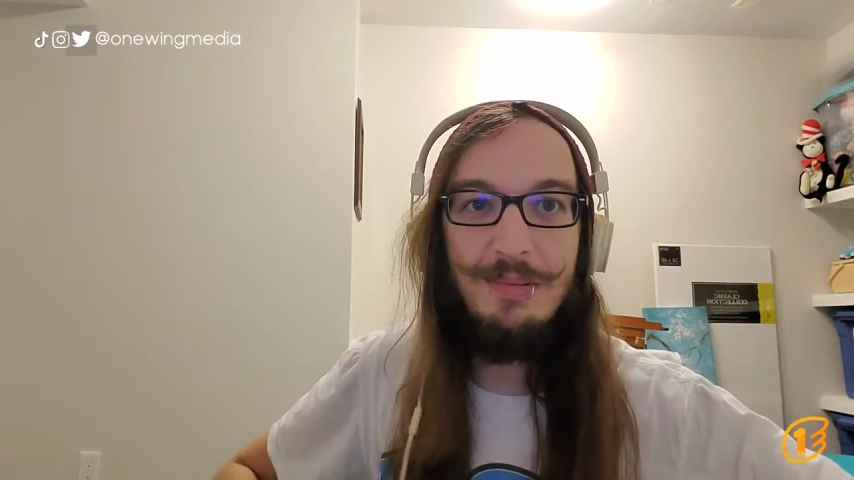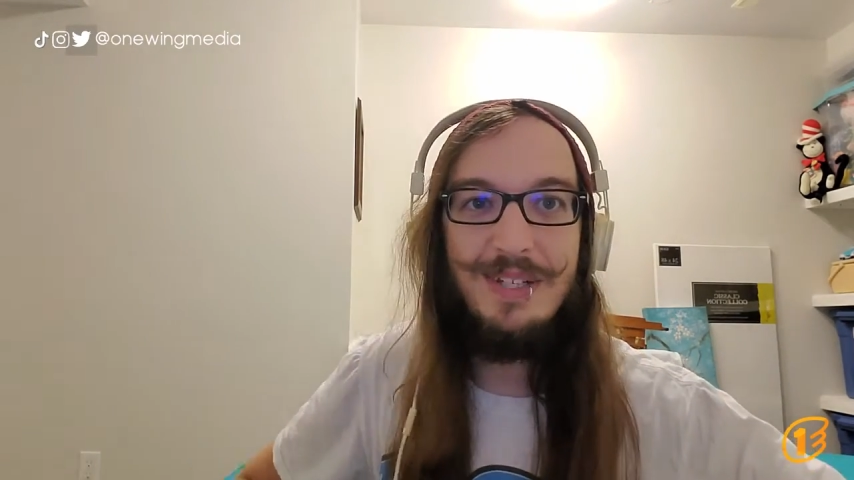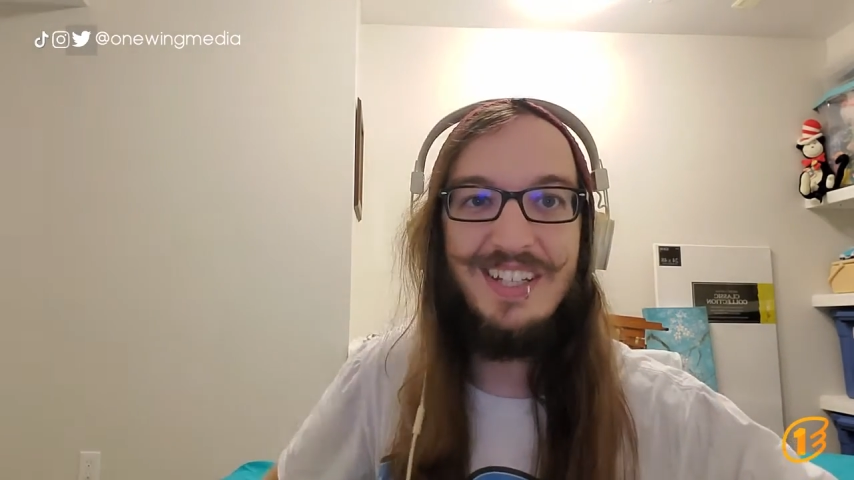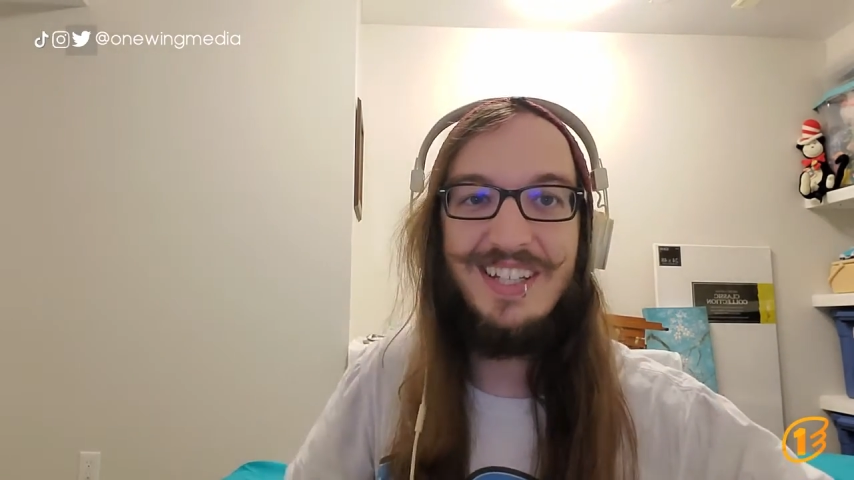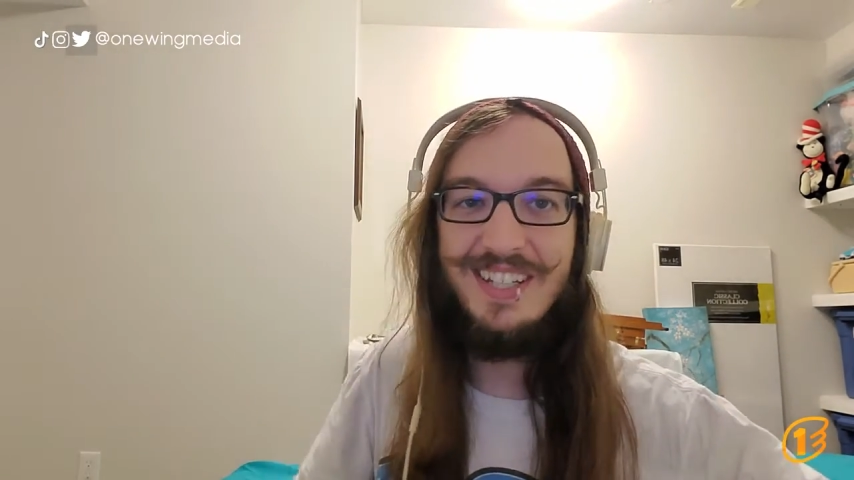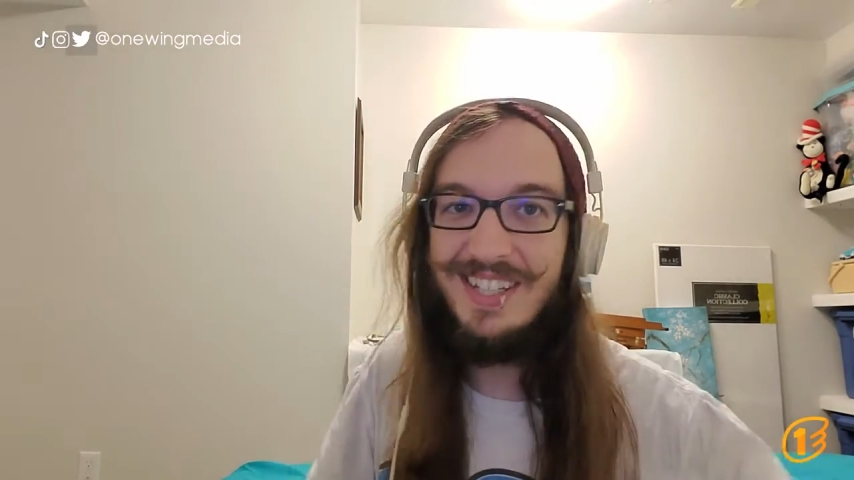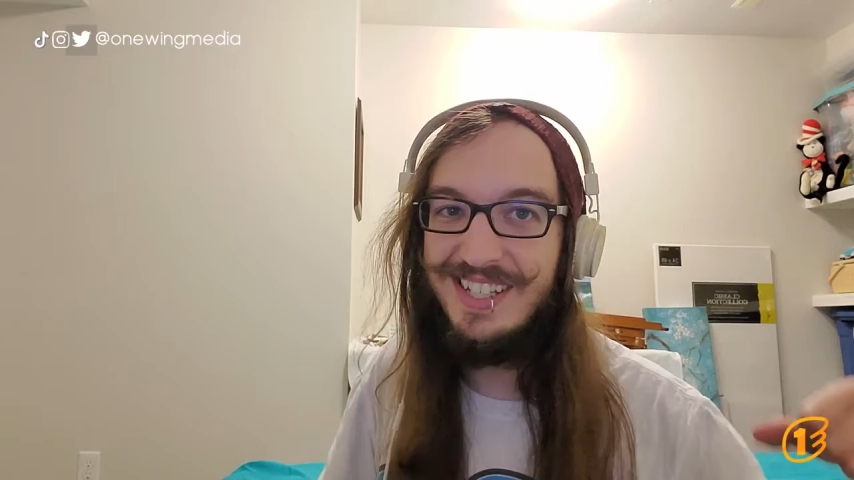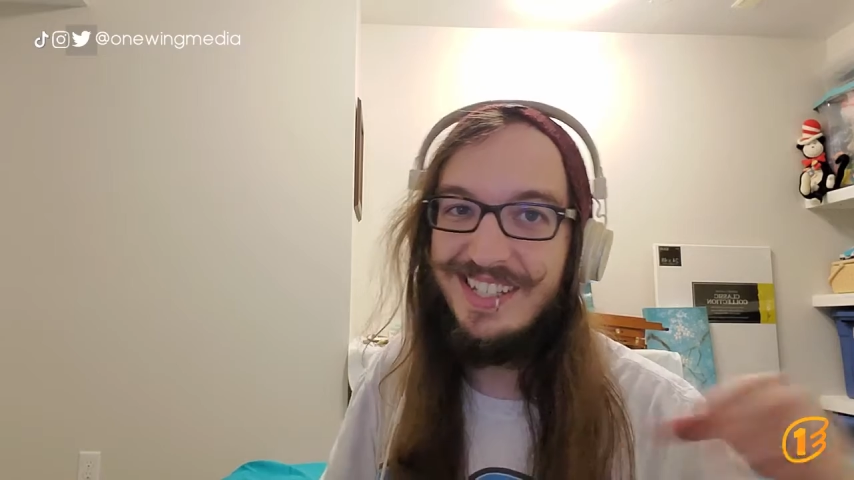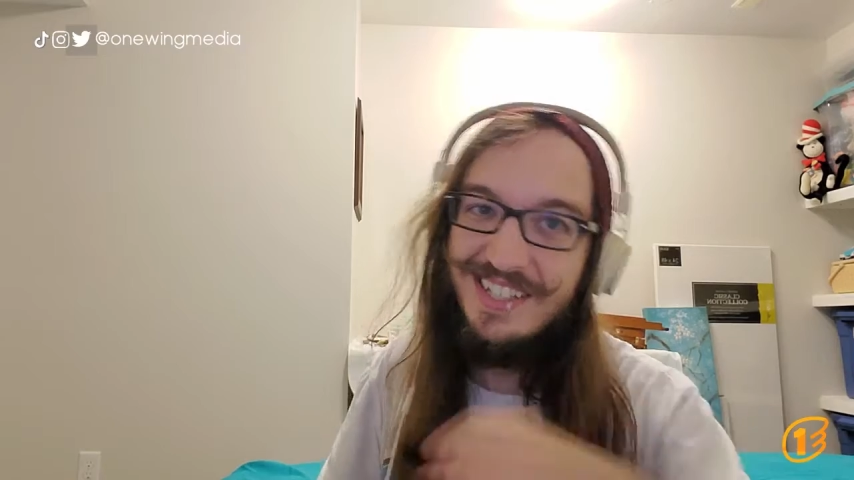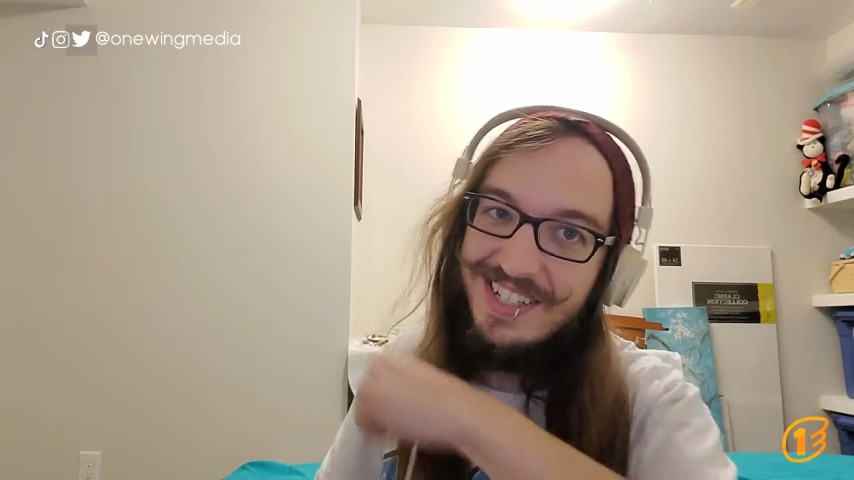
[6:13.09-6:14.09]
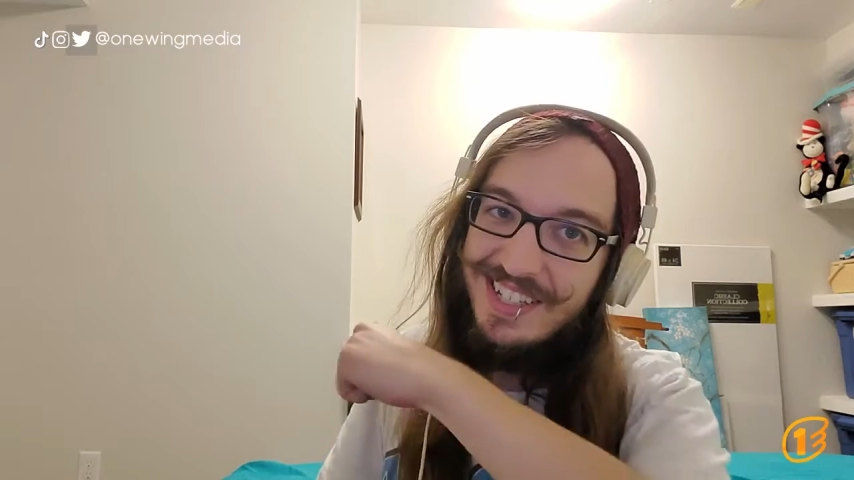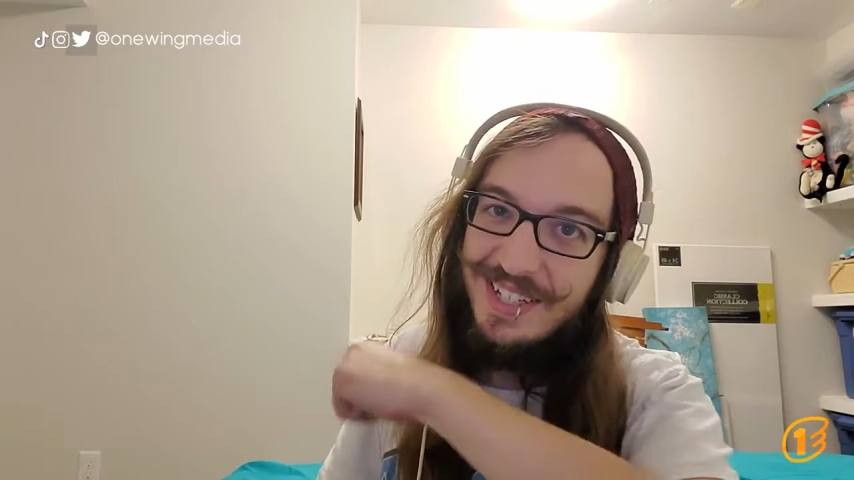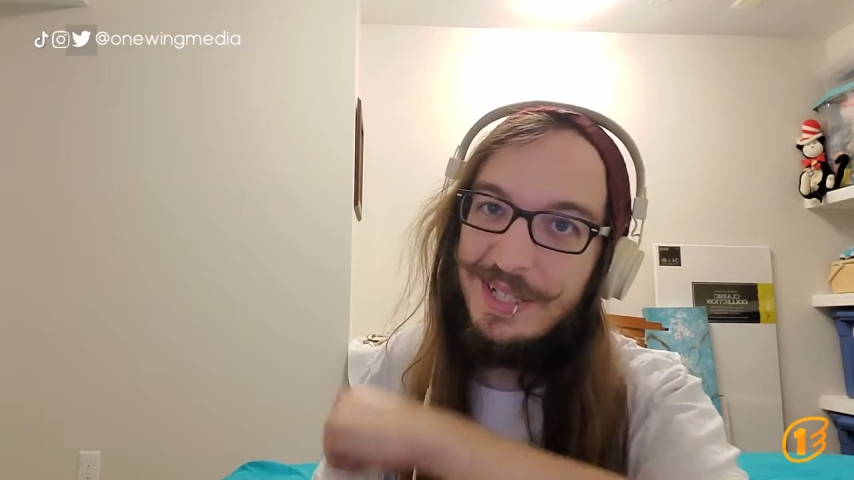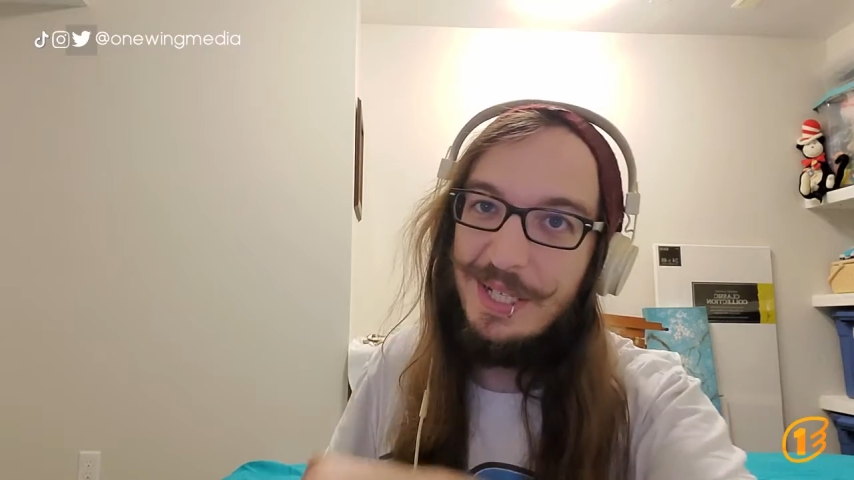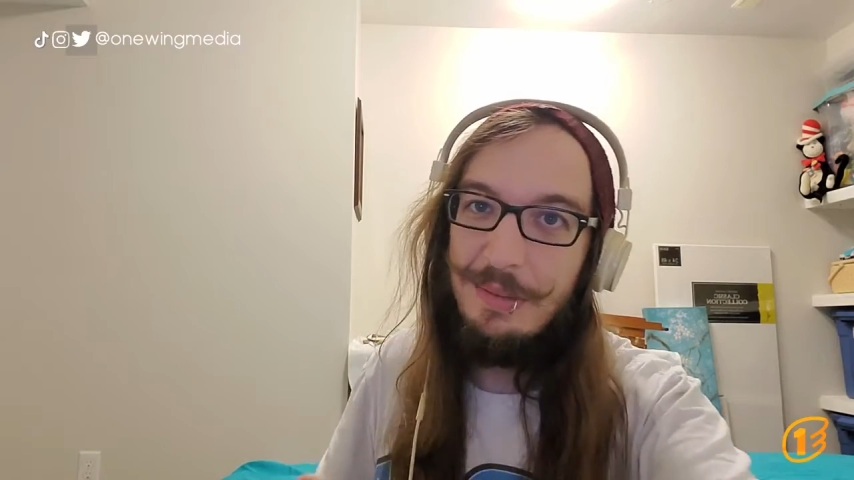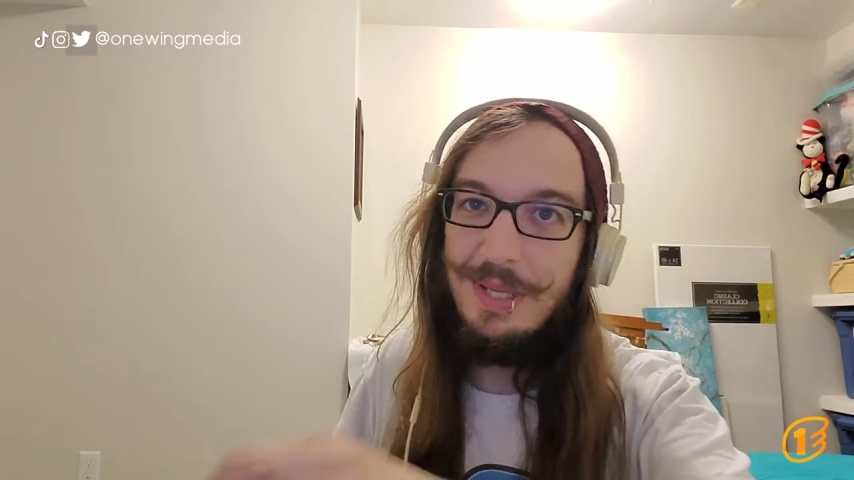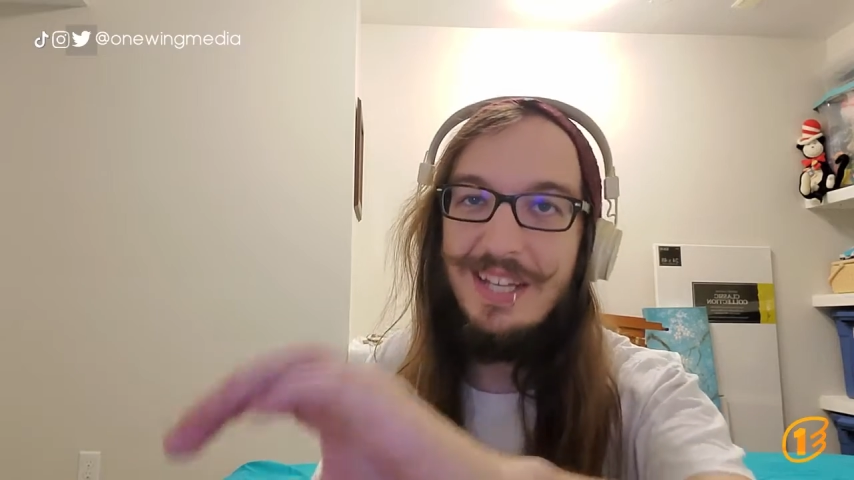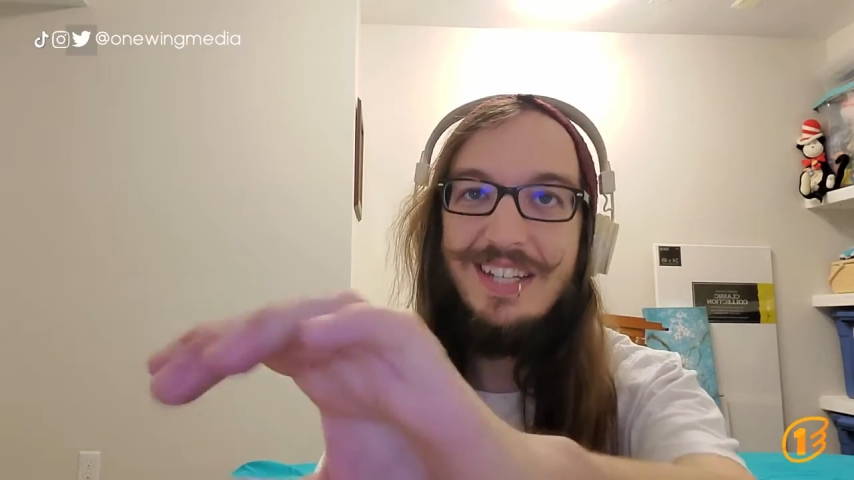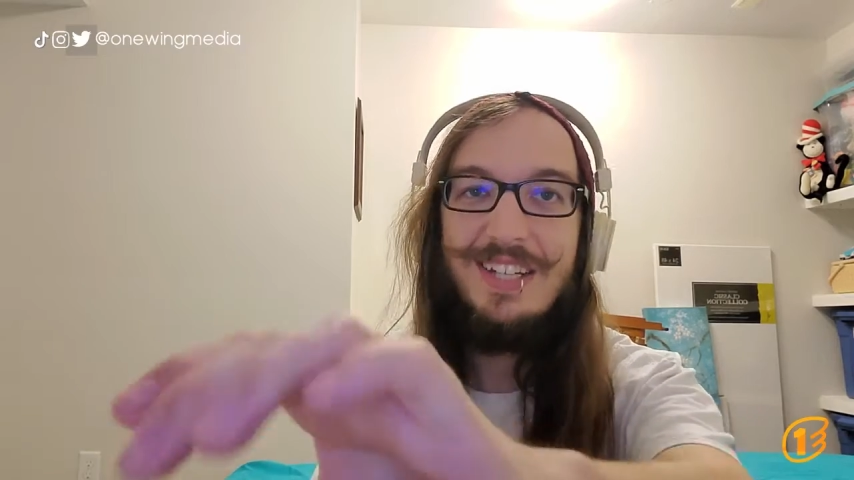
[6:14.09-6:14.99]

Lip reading: be in